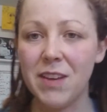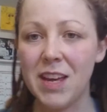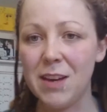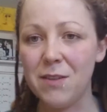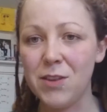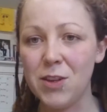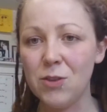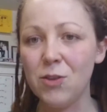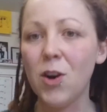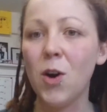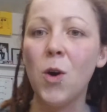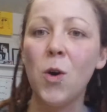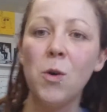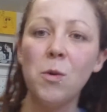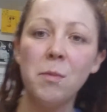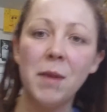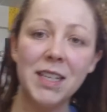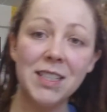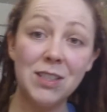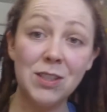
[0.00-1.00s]
if you
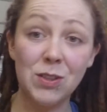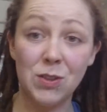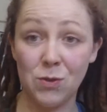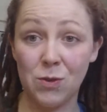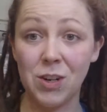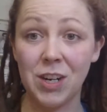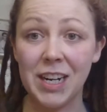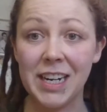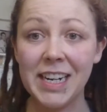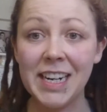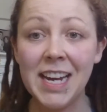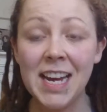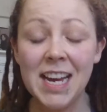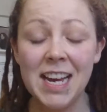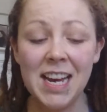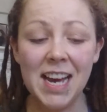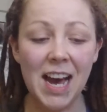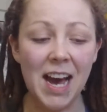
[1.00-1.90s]
know my story,